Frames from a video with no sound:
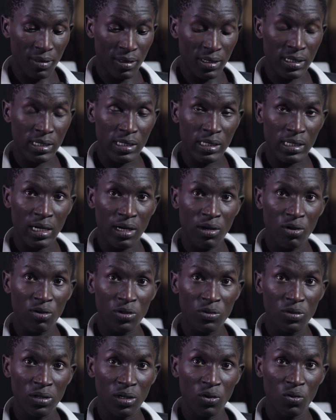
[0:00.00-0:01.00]
this is how
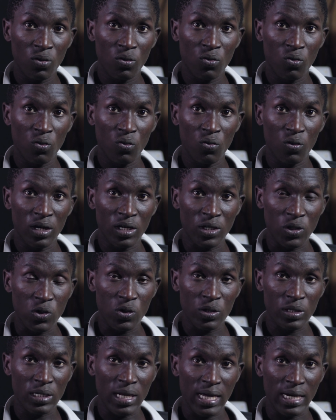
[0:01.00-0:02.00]
it will look when it
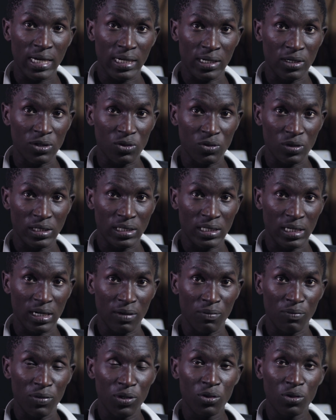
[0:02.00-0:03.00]
goes directly to
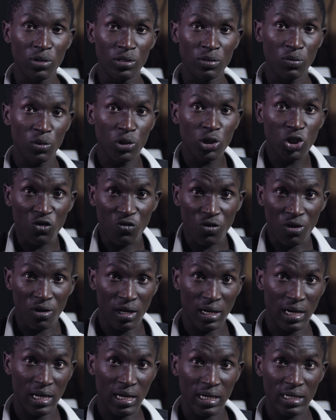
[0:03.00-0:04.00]
Instagram, because most of
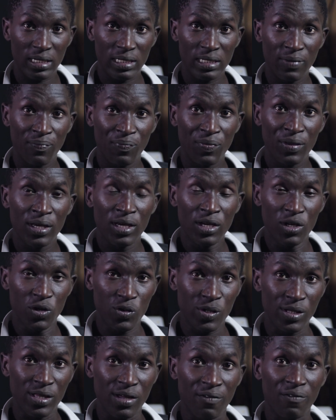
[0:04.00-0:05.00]
our clients
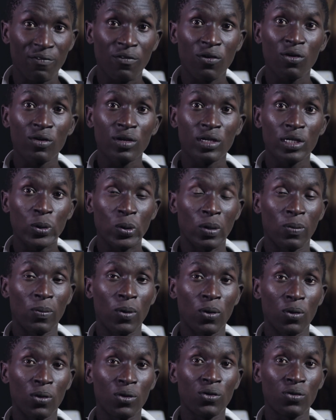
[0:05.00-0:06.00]
use their phones to
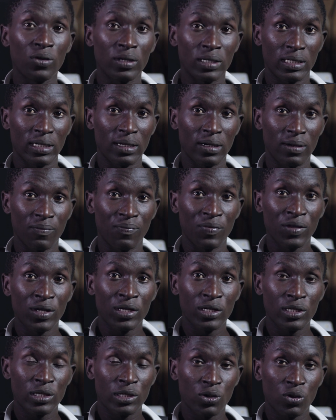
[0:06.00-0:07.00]
upload to Instagram.
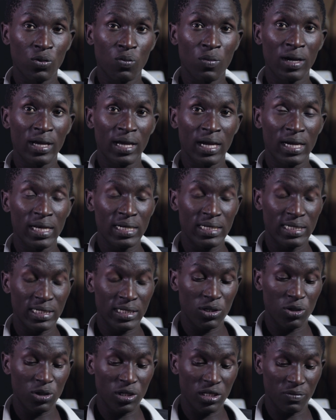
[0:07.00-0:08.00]
So by
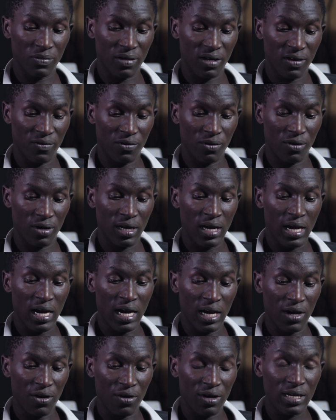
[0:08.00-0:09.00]
editing using my phone,
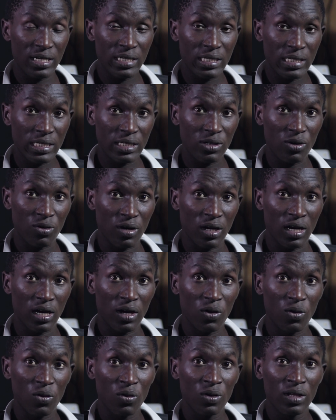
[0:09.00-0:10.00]
I already see on
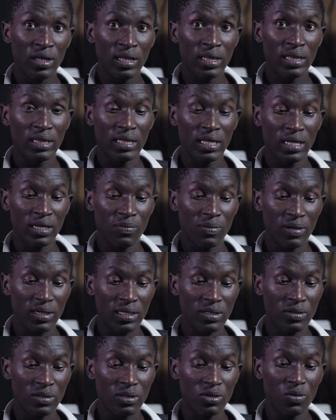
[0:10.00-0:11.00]
how the
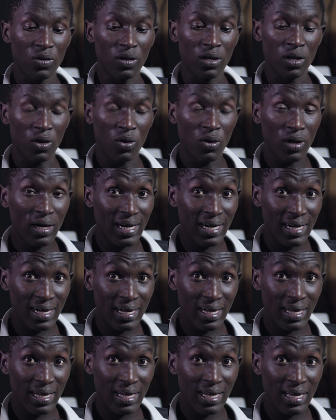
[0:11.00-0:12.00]
image will look
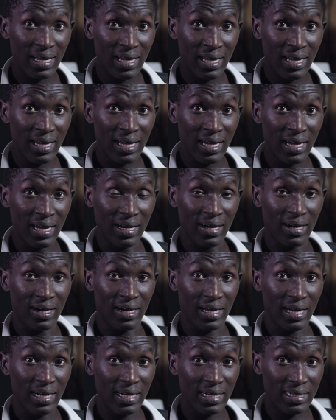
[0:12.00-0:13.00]
in
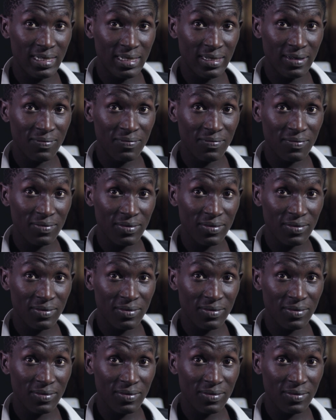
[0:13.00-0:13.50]
reality.